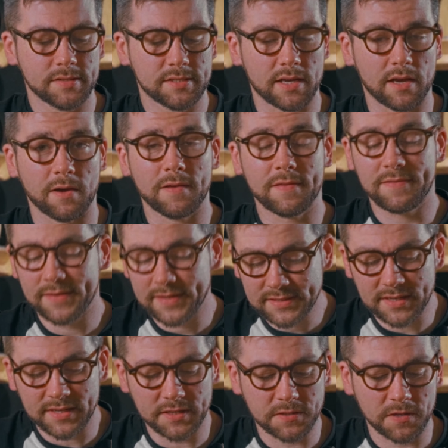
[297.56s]
So this
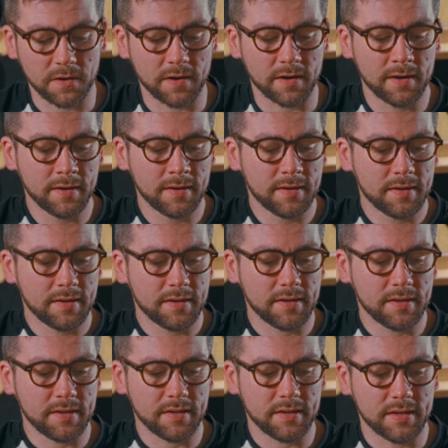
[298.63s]
guitar
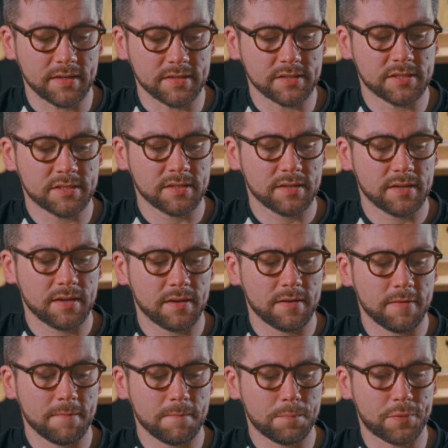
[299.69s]
is
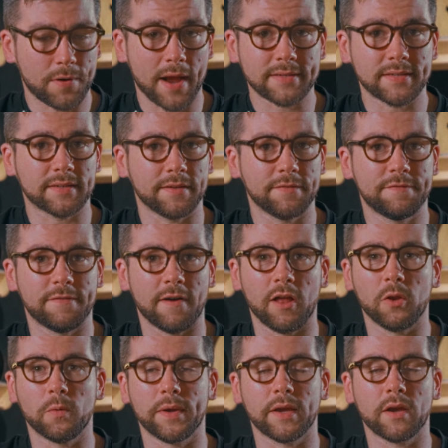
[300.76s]
practically
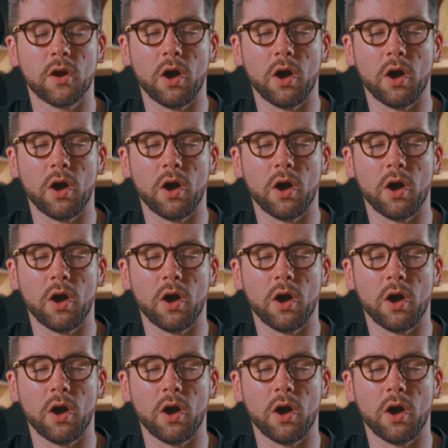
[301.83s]
following